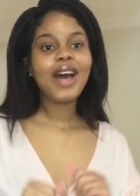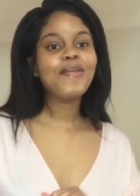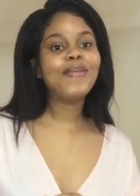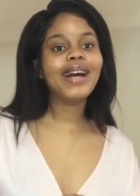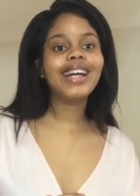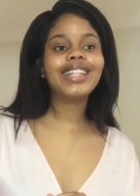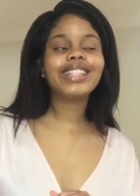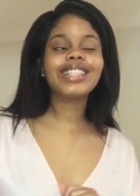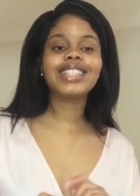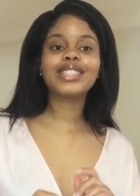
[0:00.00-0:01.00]

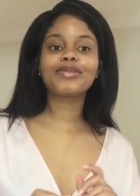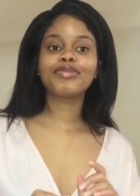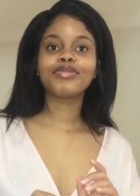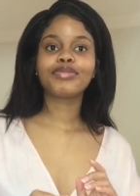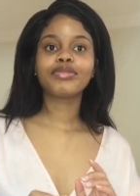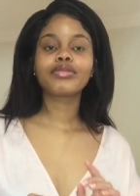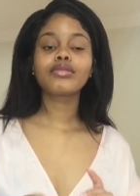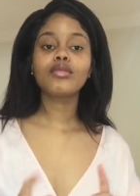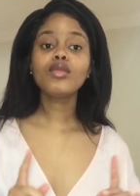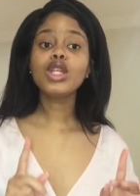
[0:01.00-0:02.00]
but
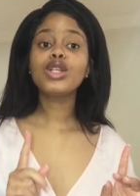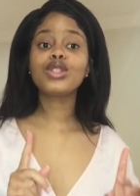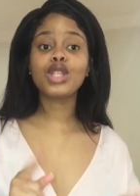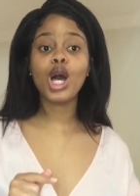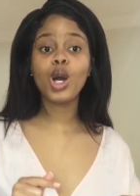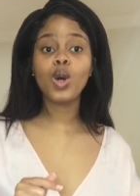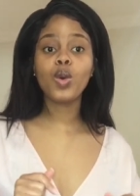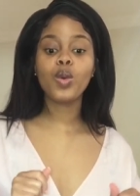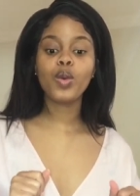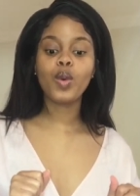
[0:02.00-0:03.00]

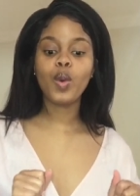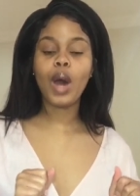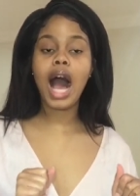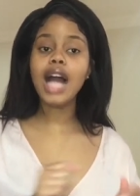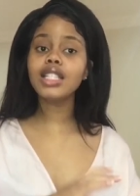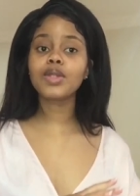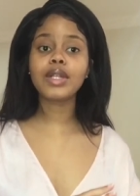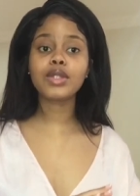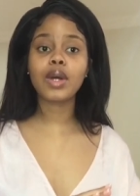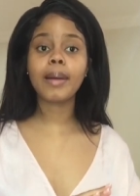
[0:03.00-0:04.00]
so I just
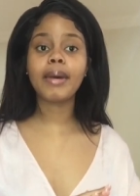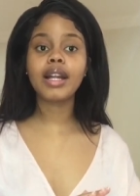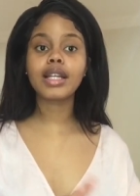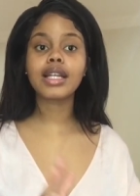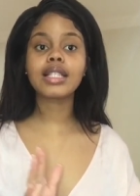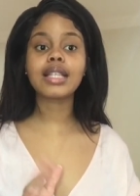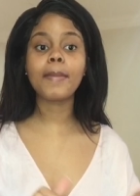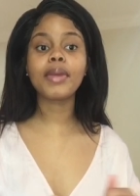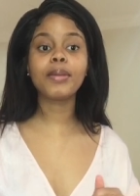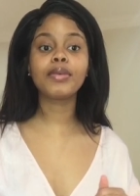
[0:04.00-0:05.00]
want to talk about it because
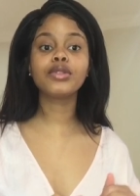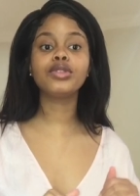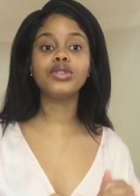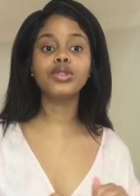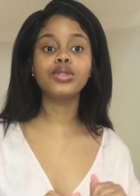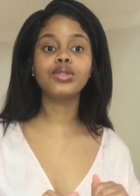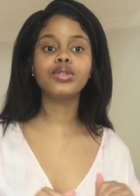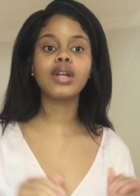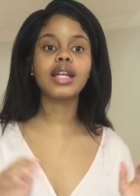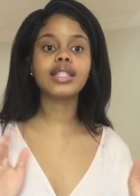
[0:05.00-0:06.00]
some people
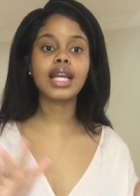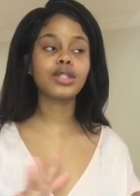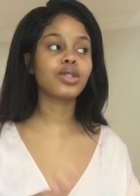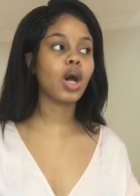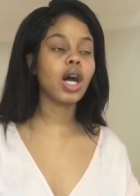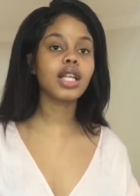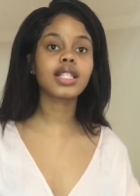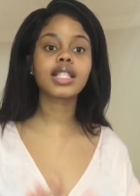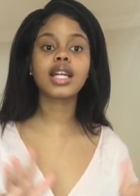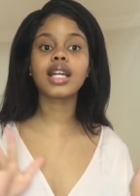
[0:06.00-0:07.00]
do tend to
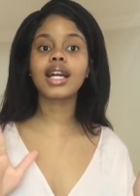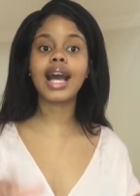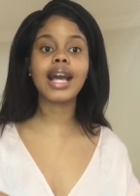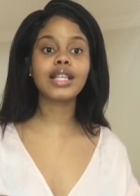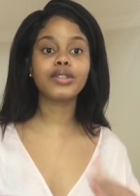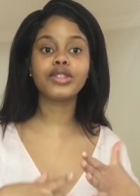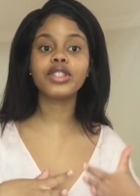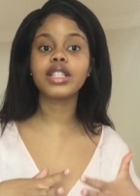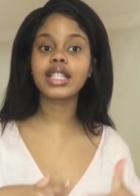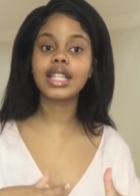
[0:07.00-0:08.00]
ask, guys, do
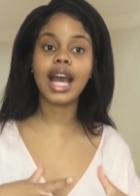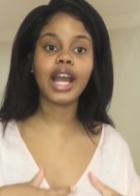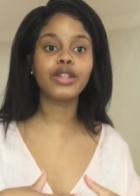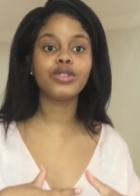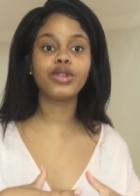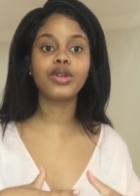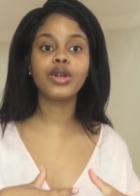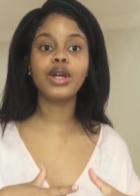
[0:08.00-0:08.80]
you think the hydro